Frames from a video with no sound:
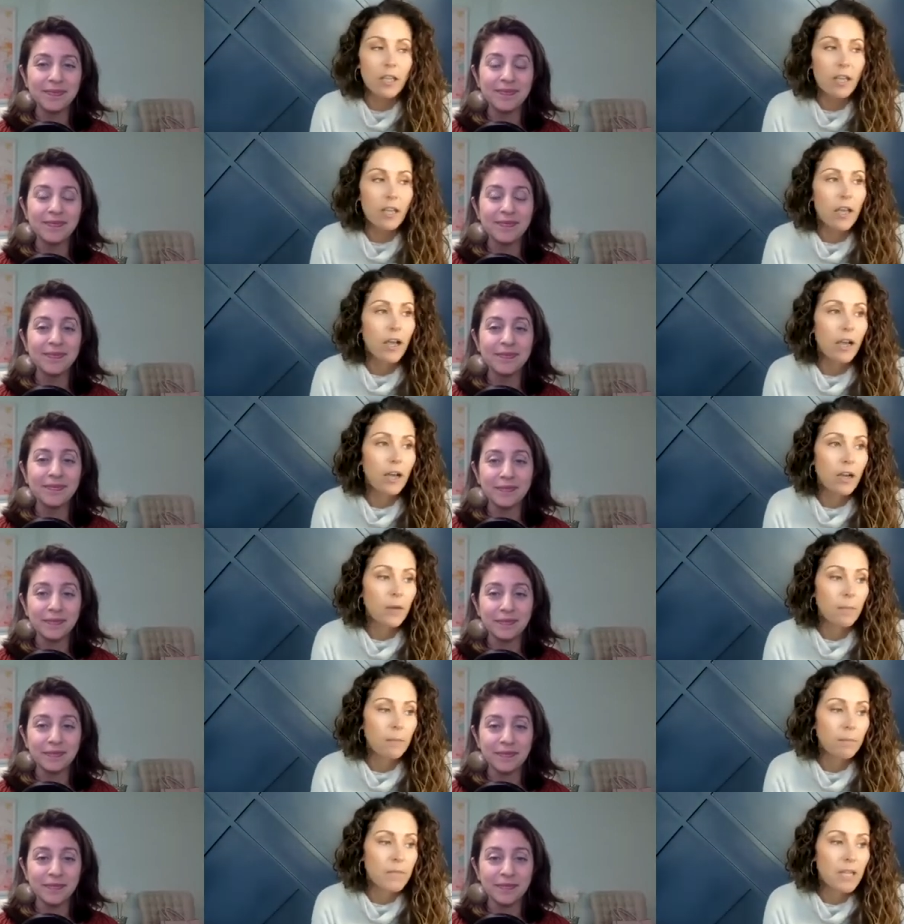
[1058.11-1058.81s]

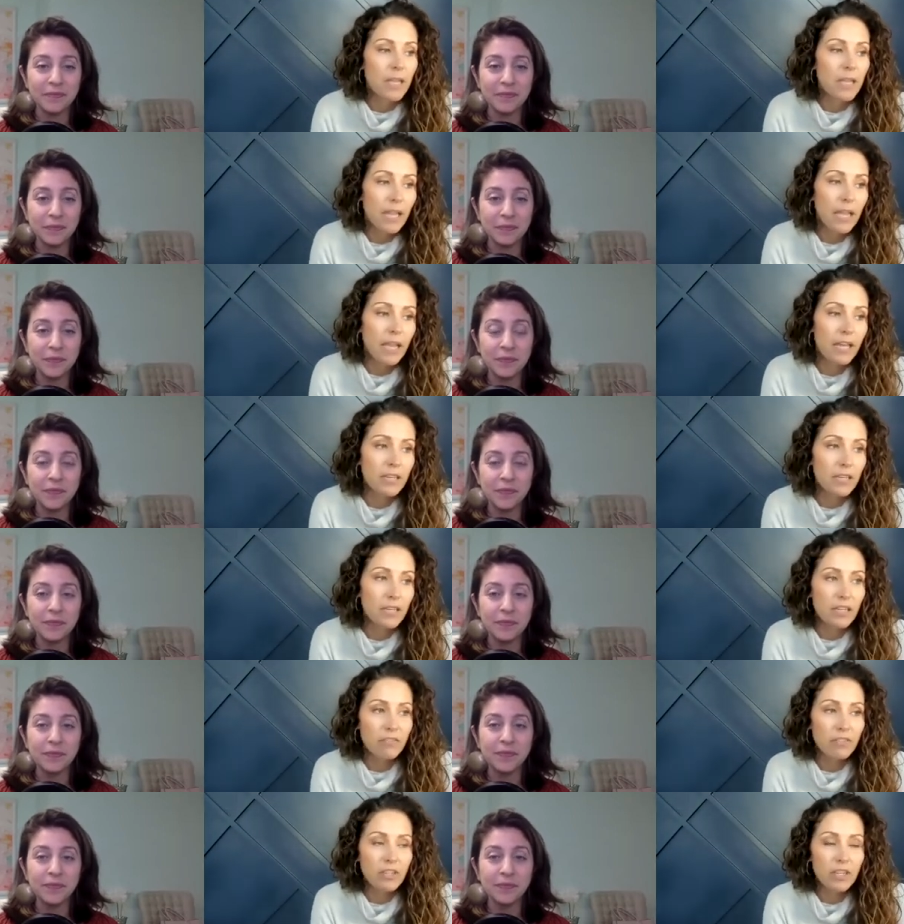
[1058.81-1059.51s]
Speaker 1: Um, and it
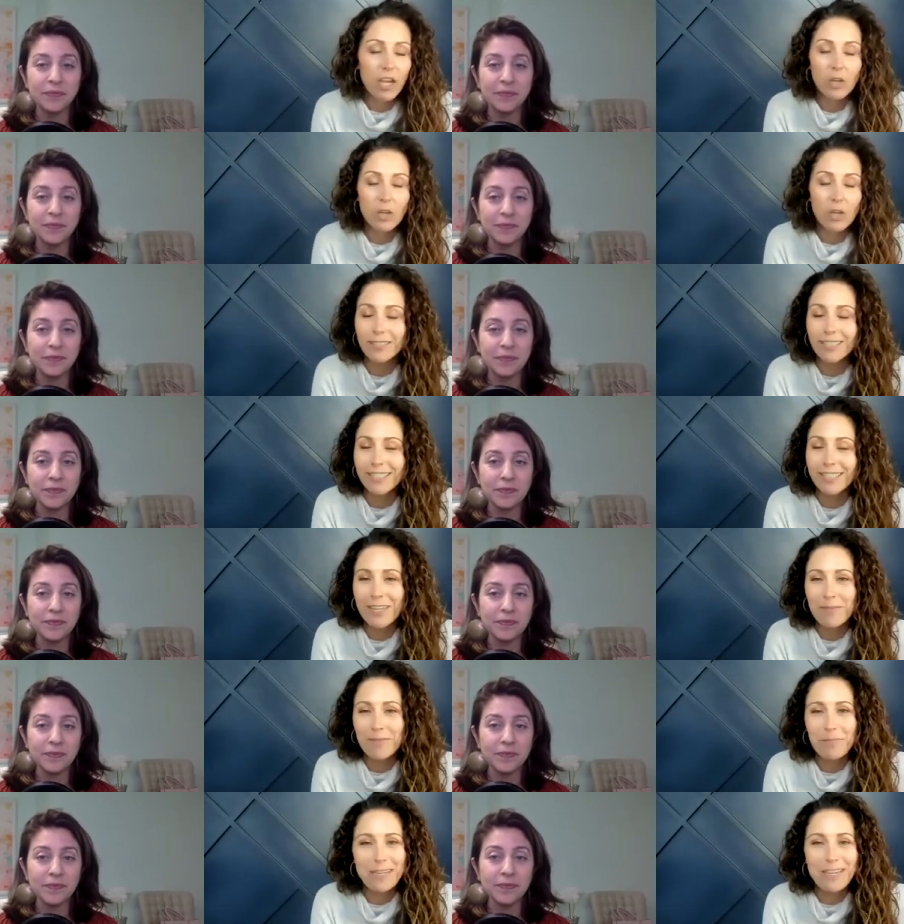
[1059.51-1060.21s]
even helps to
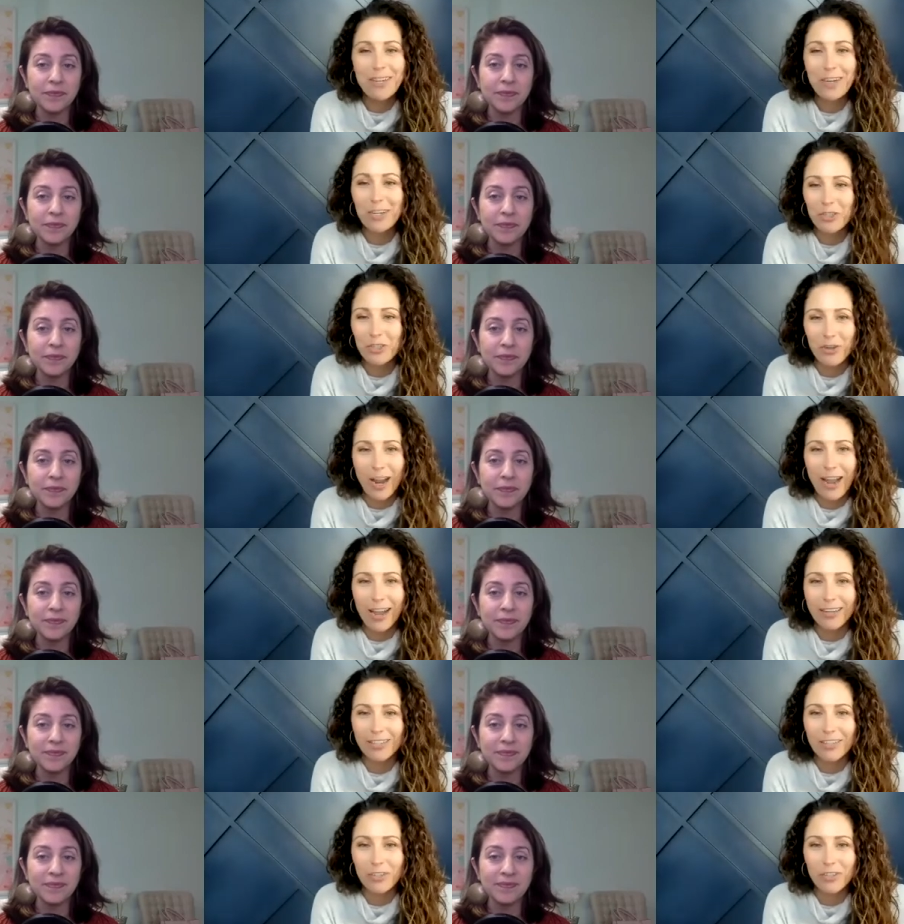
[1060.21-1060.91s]
keep me on
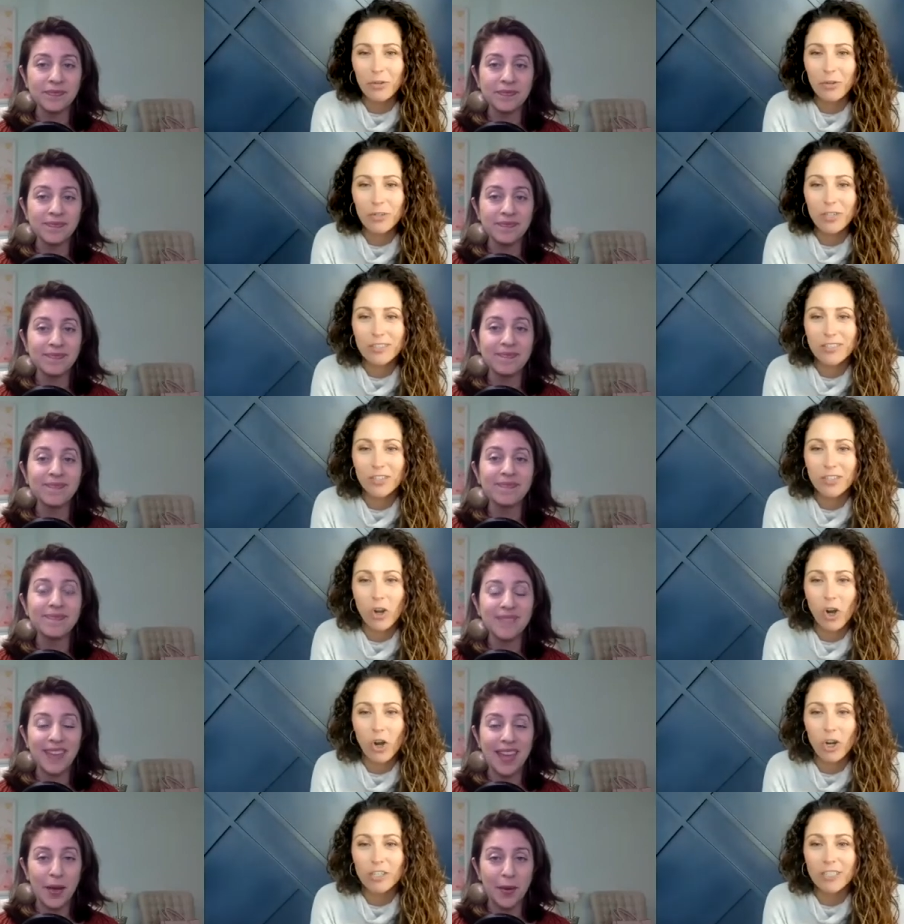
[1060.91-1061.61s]
track, you know, because there
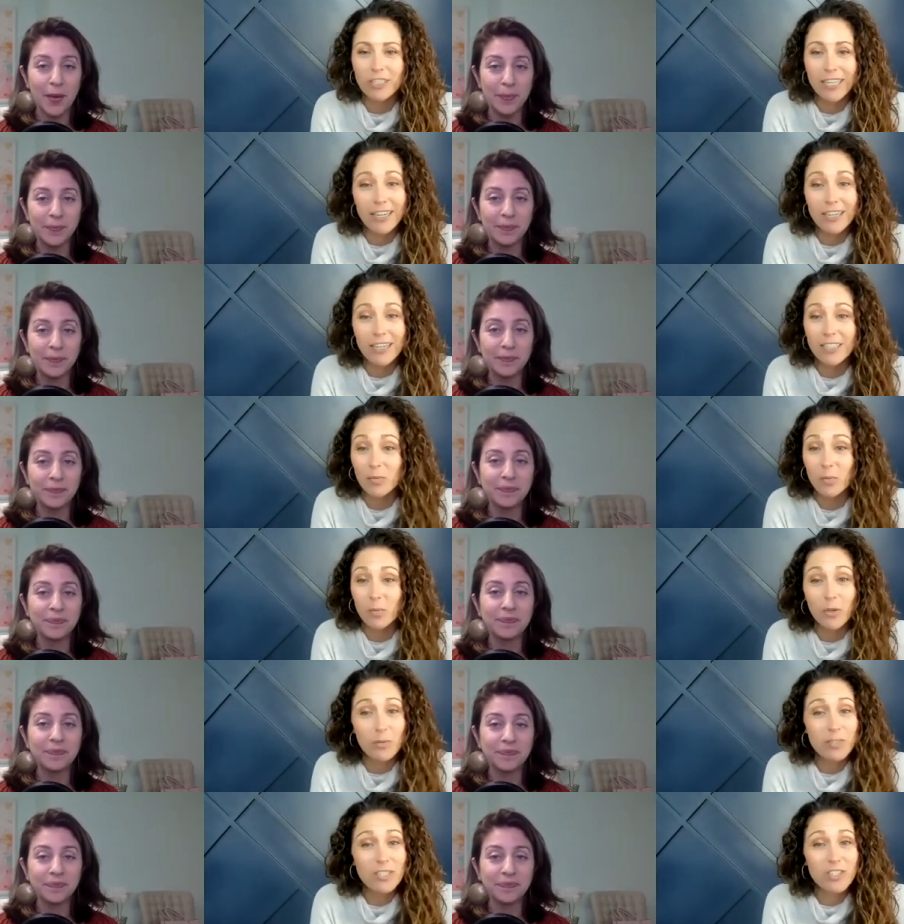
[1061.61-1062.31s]
are days
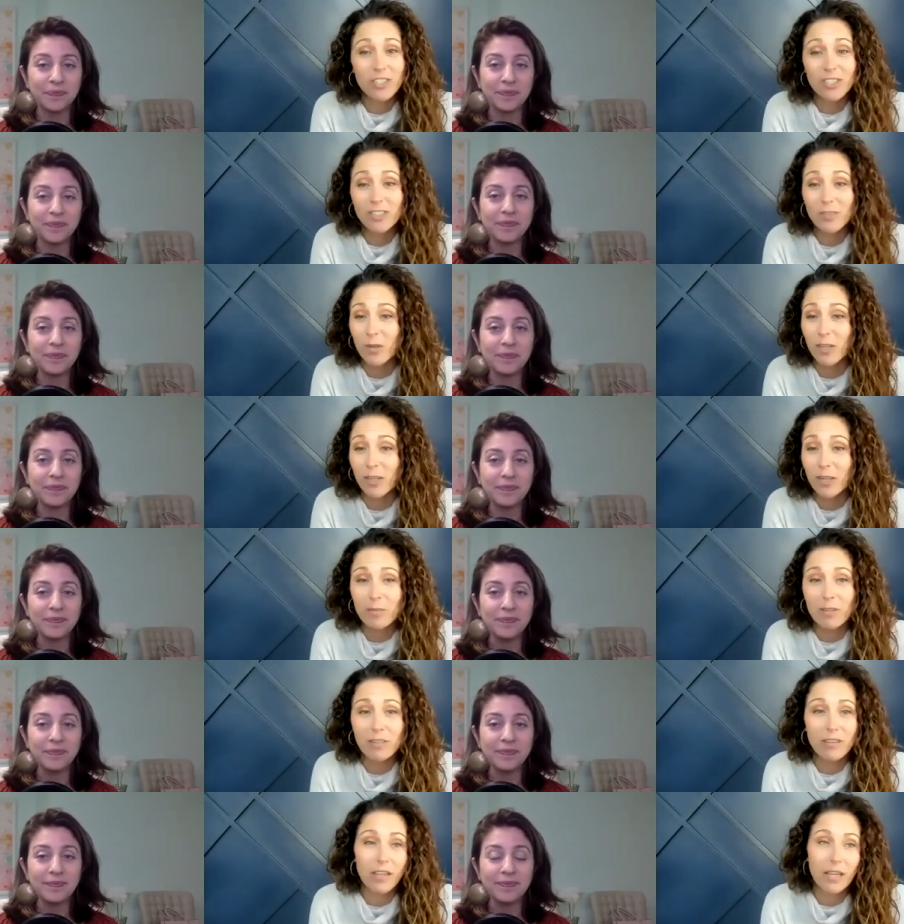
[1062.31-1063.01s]
where we just want to
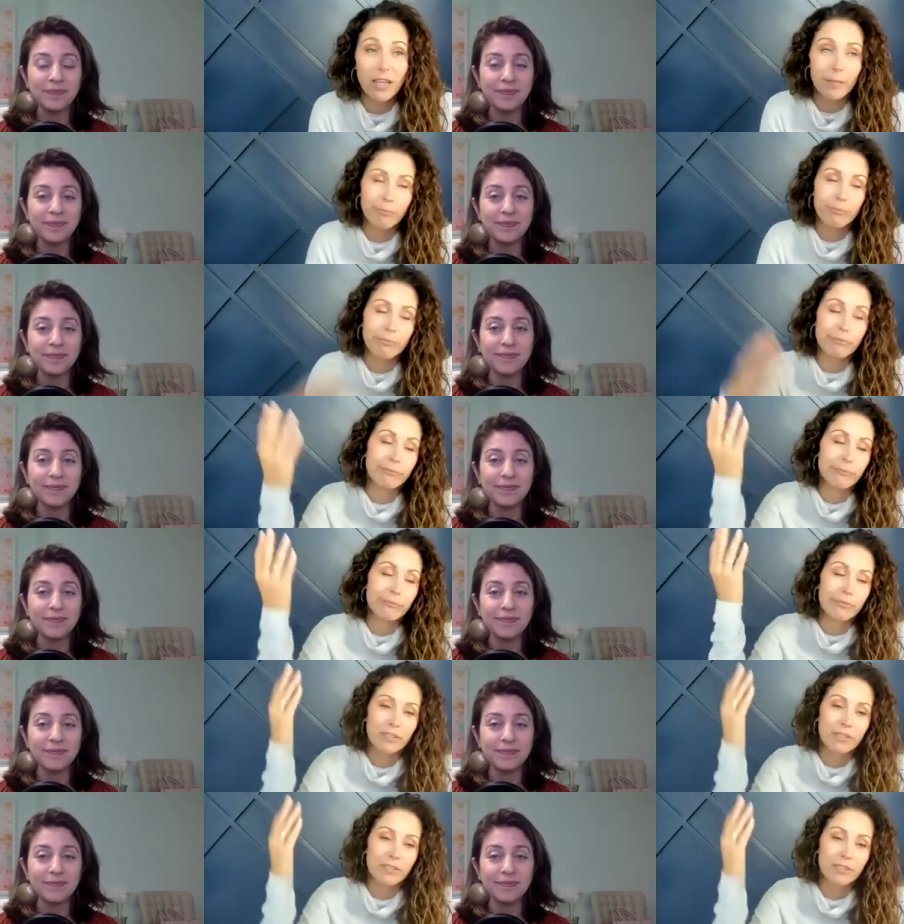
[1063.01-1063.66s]
be like, pfft,